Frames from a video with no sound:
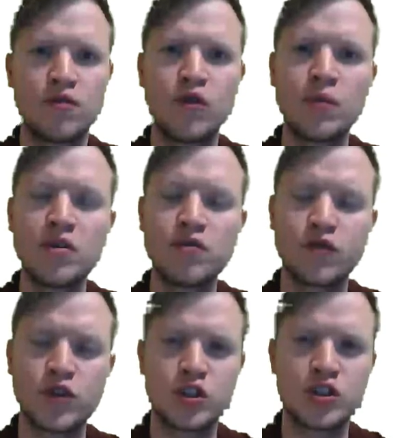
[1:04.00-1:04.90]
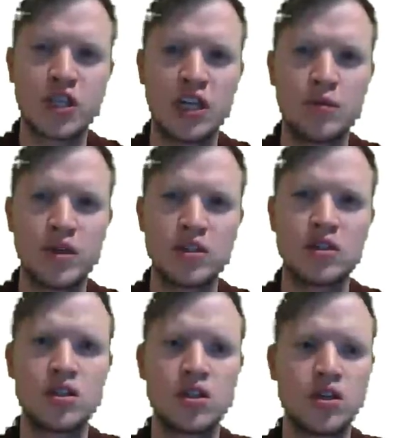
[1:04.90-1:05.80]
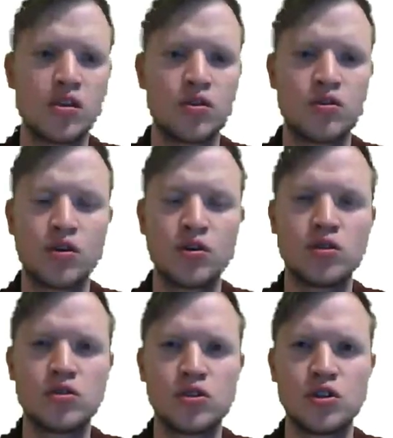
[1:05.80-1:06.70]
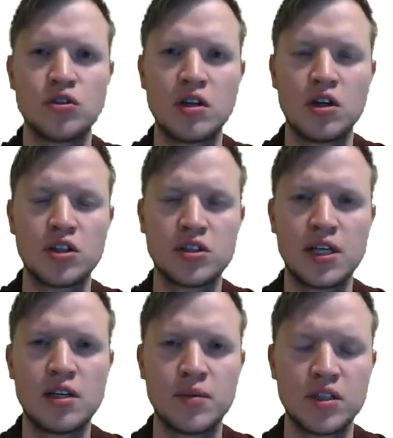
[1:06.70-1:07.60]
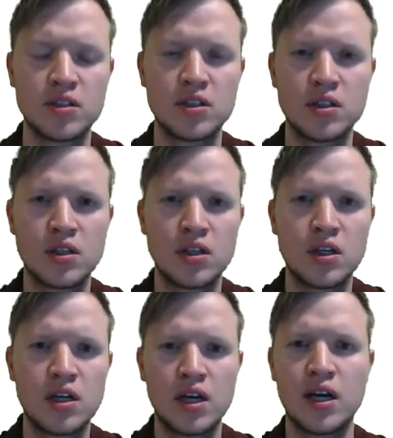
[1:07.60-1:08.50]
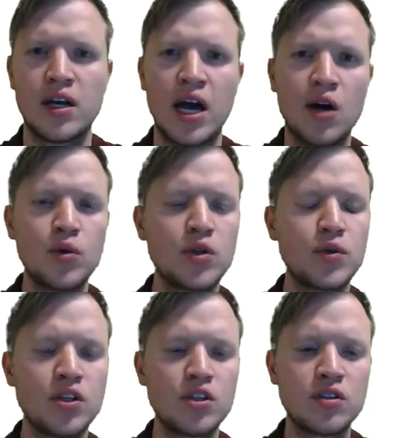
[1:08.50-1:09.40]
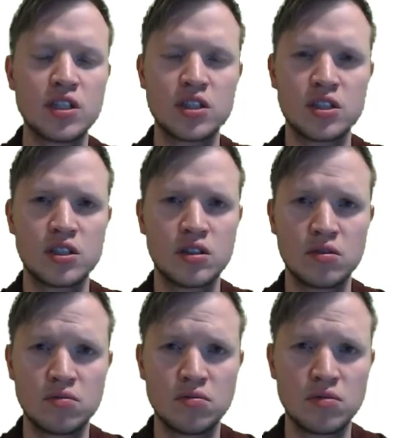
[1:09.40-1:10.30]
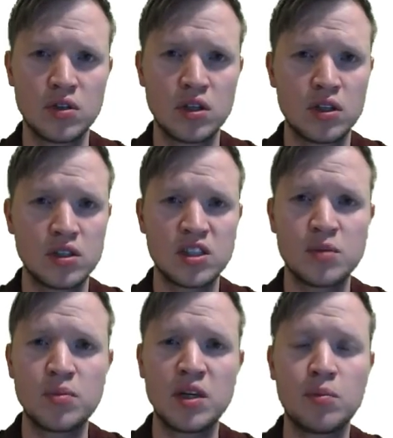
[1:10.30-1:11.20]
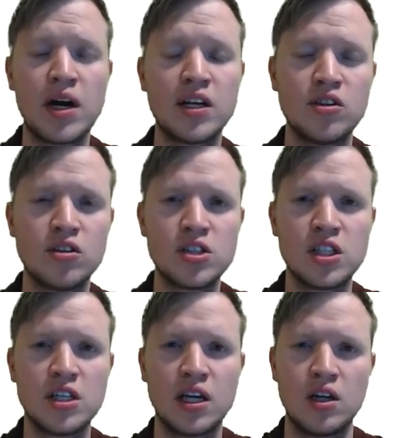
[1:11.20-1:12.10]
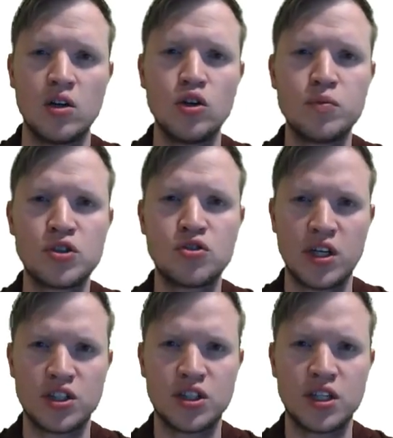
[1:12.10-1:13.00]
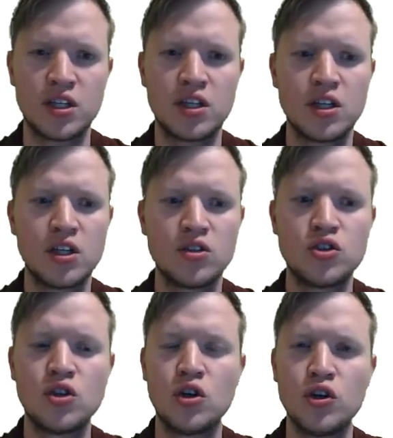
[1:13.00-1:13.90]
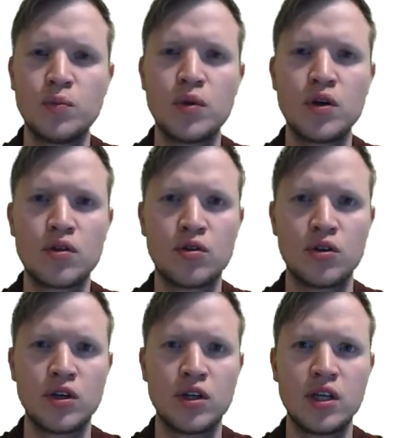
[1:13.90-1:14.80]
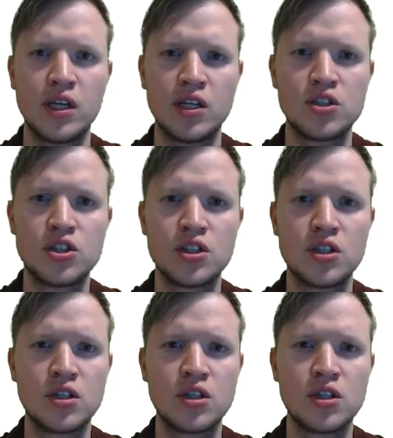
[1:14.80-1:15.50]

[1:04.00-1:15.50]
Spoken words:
from the first element through to the last element. And how would we do this? Simply by using a loop structure to loop through each